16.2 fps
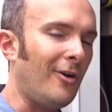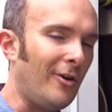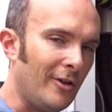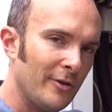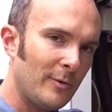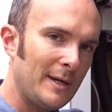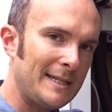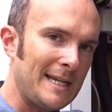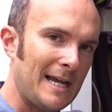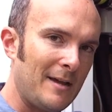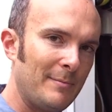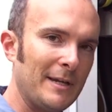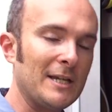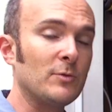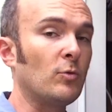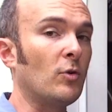all the way down
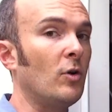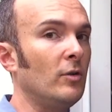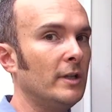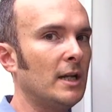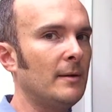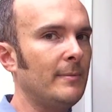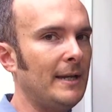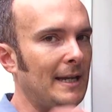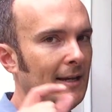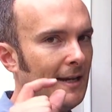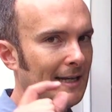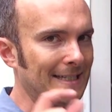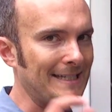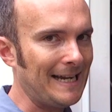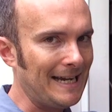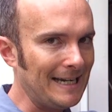because we're only gonna be heating
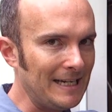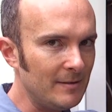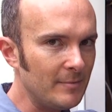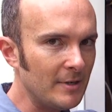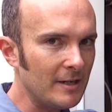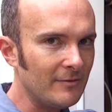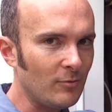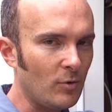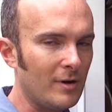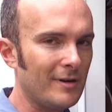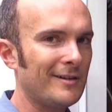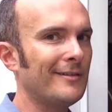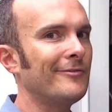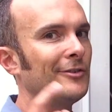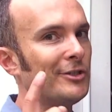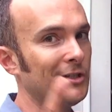a tiny bit of
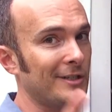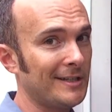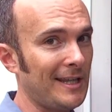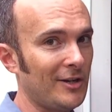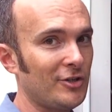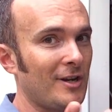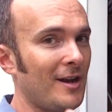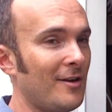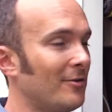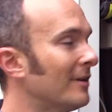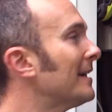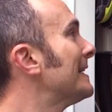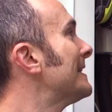water for just that shower